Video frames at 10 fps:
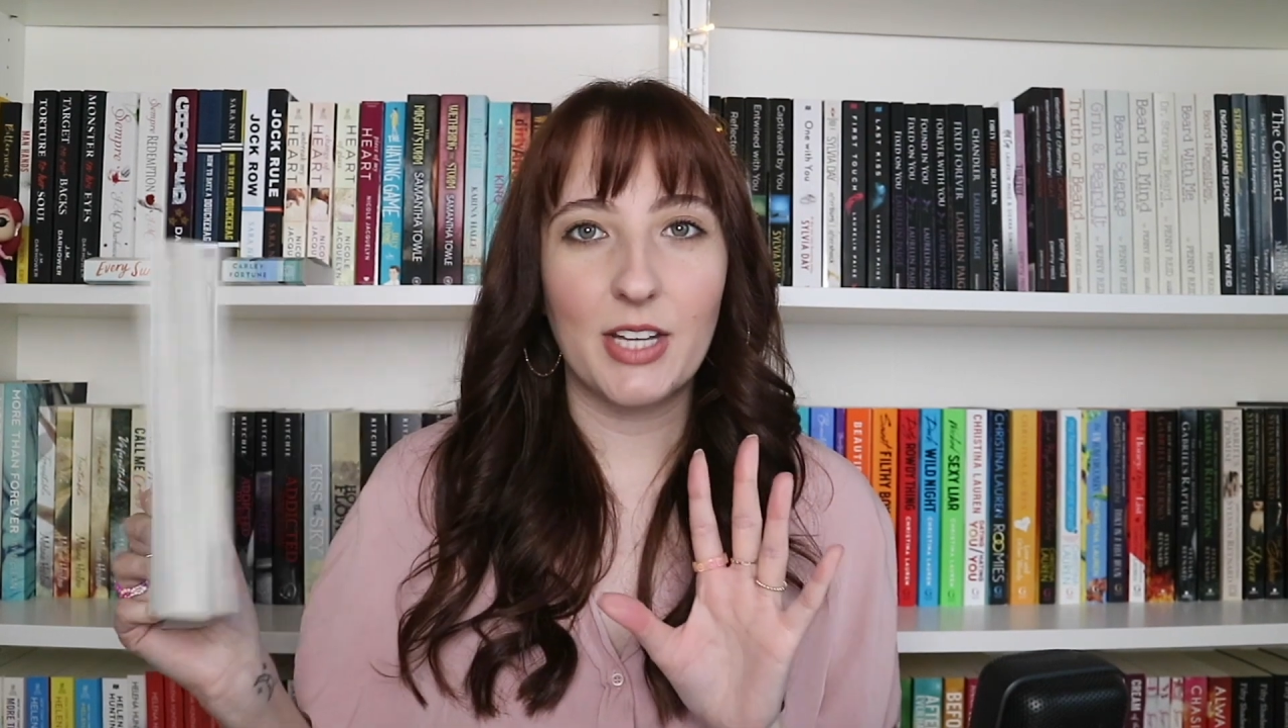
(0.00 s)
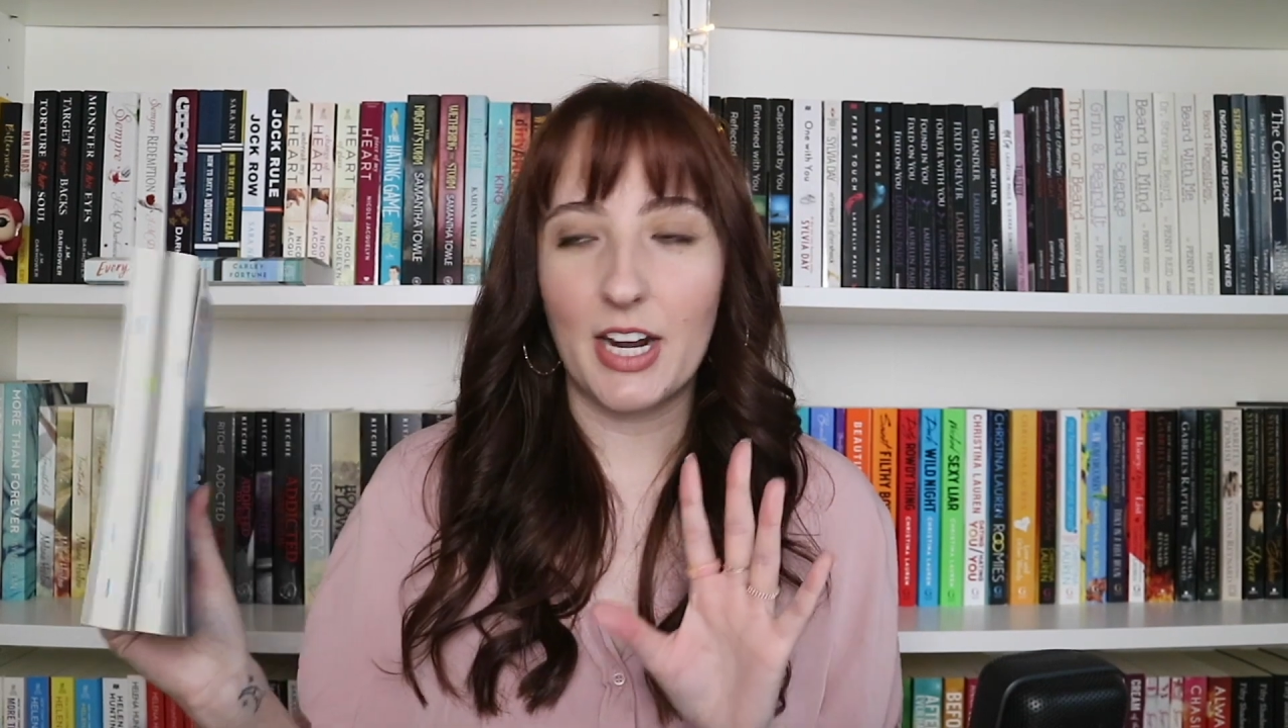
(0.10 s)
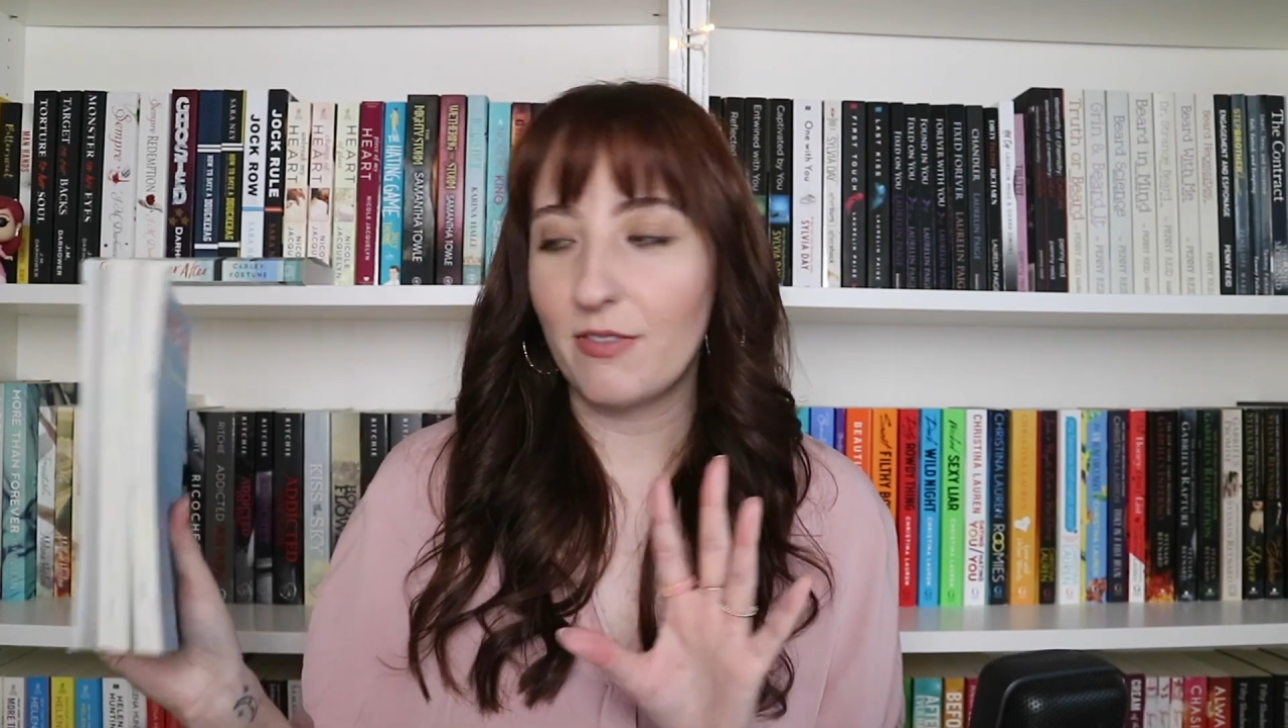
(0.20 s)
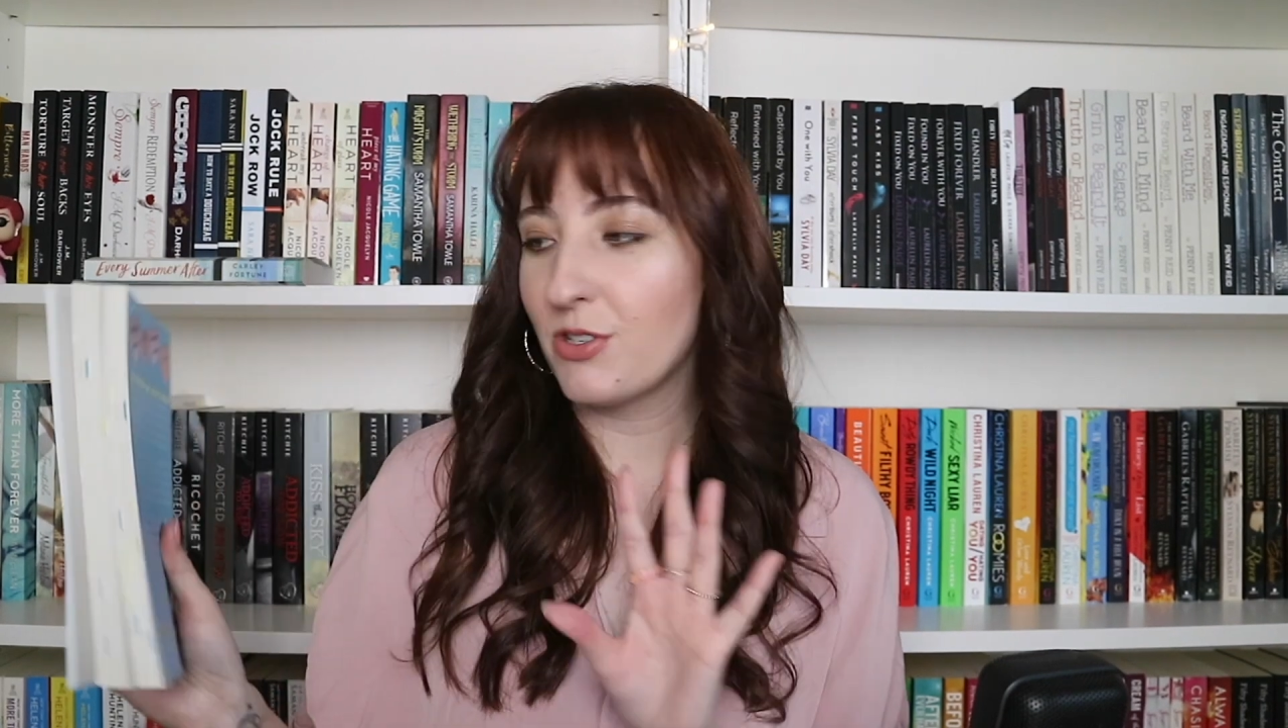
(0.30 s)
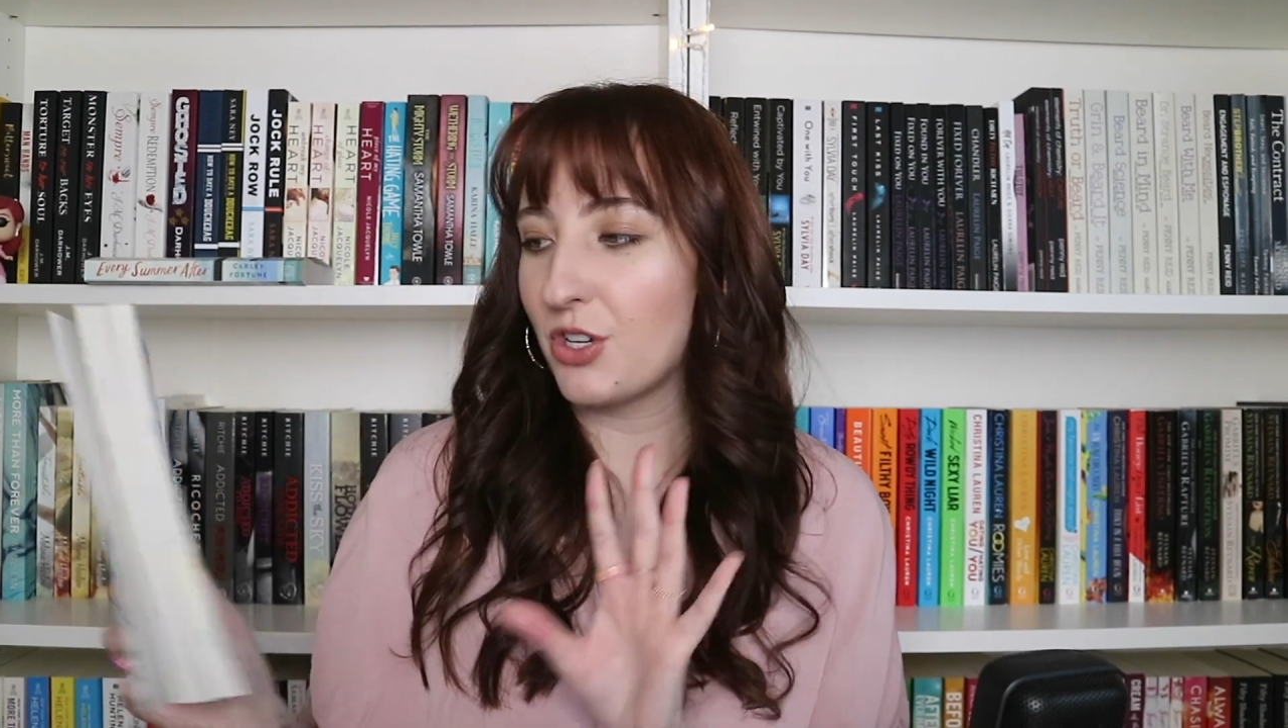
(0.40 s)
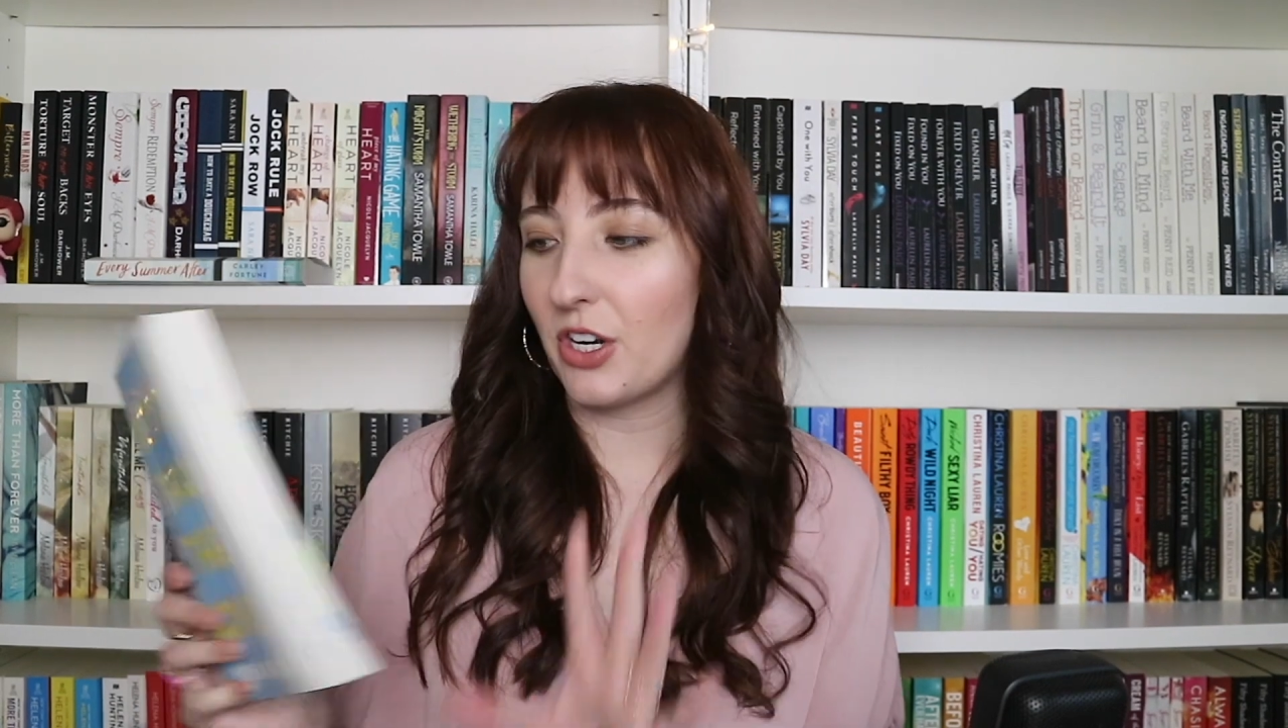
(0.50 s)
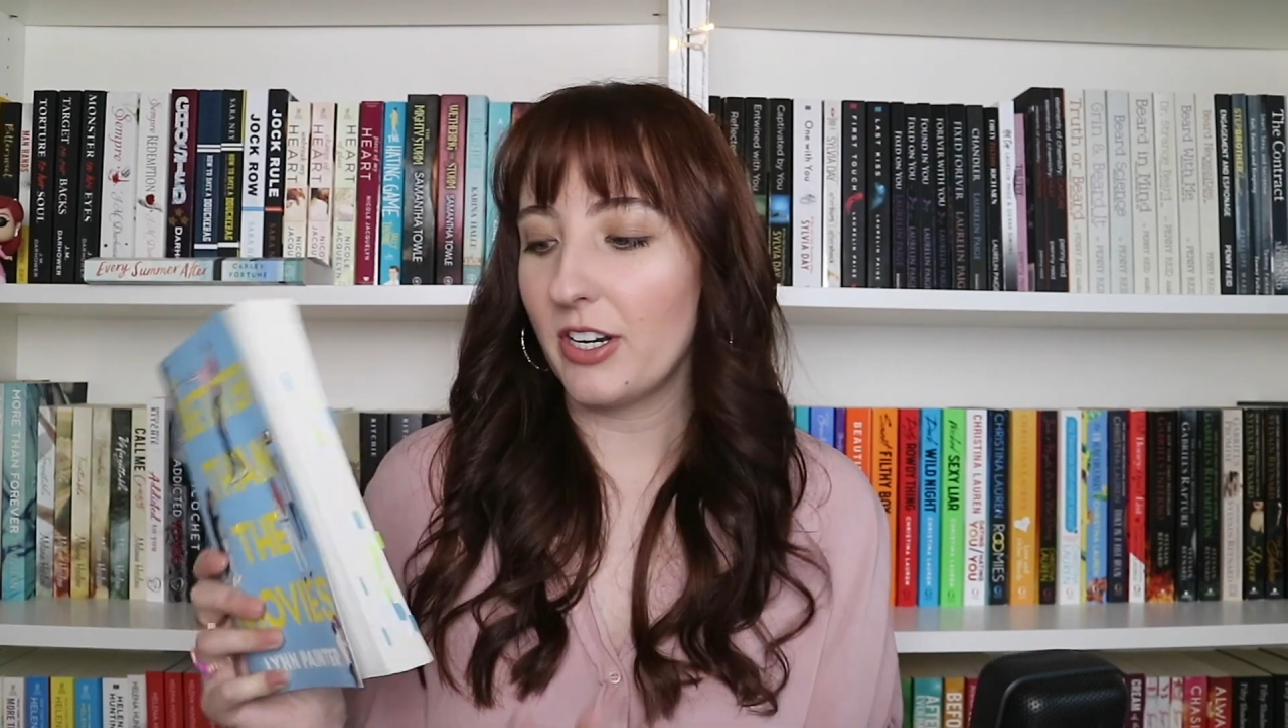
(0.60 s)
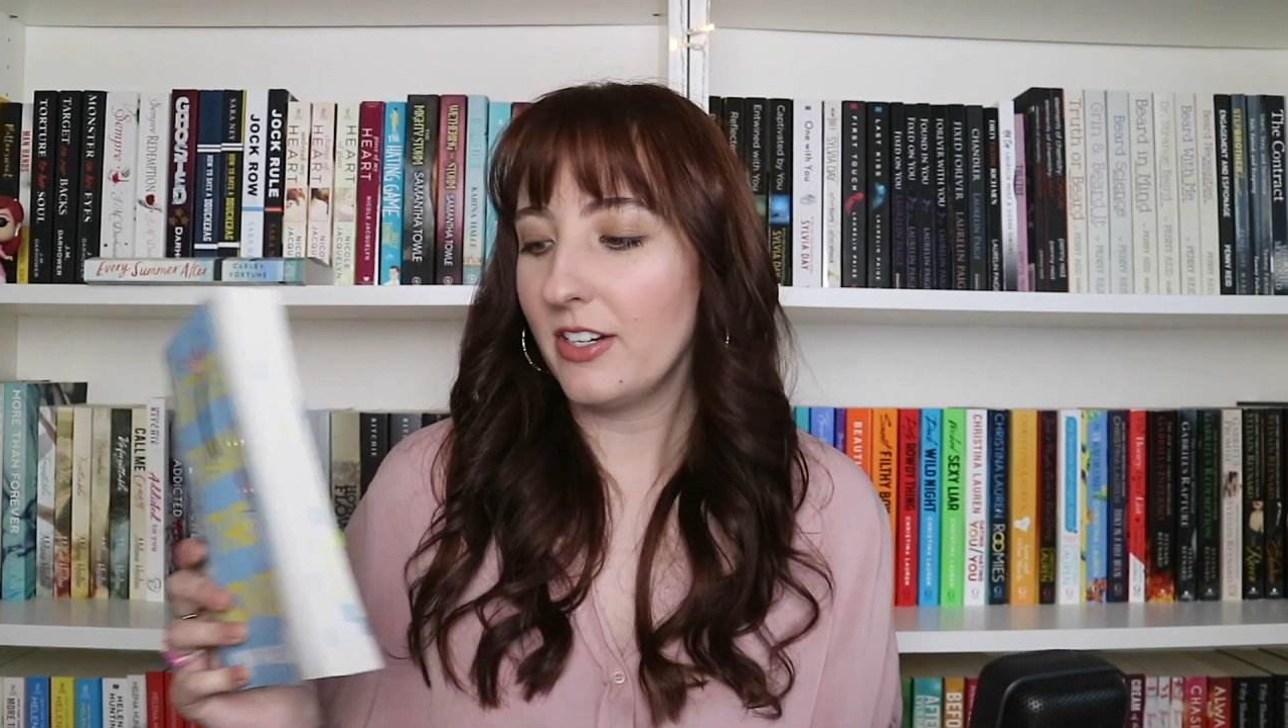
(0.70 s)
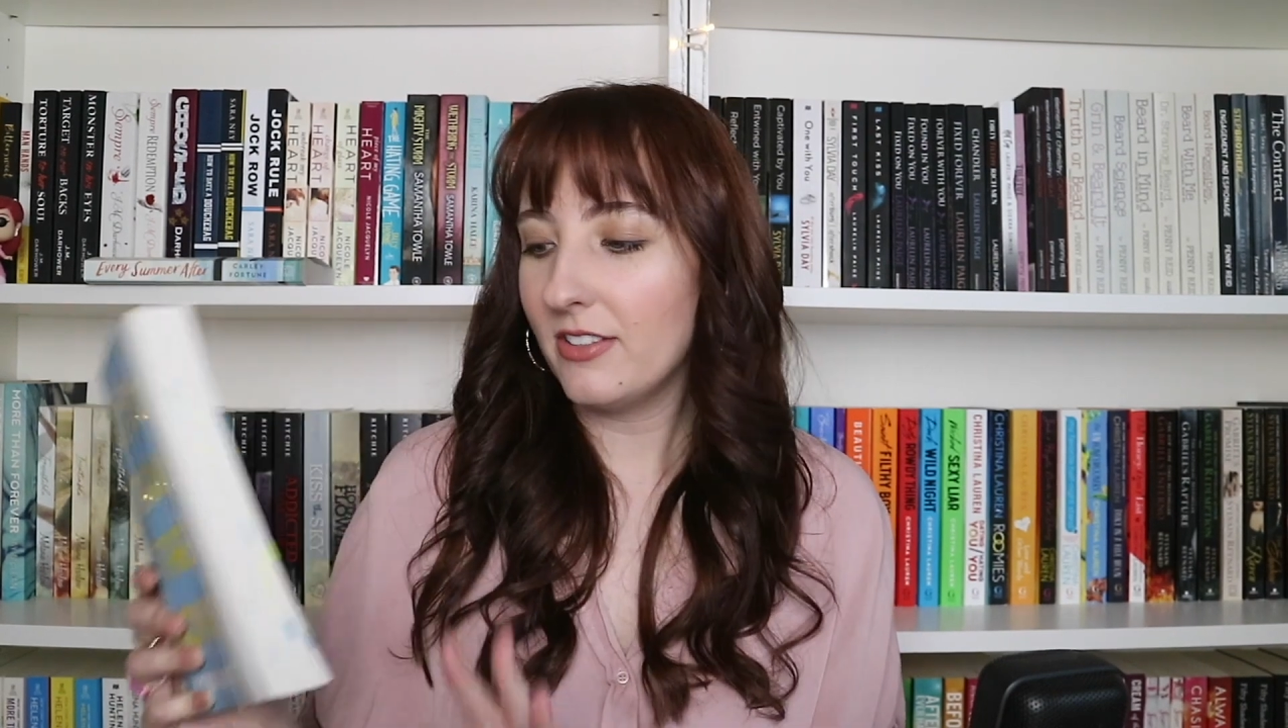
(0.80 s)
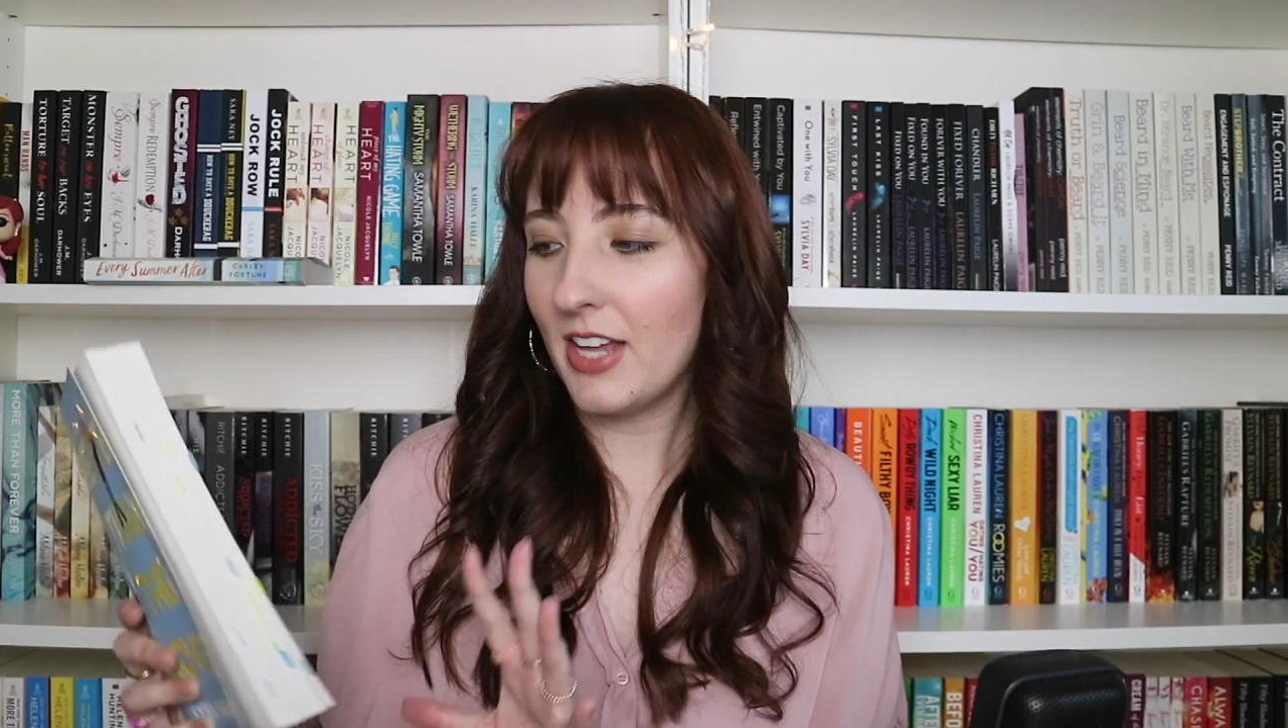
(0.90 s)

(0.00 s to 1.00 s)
that I've started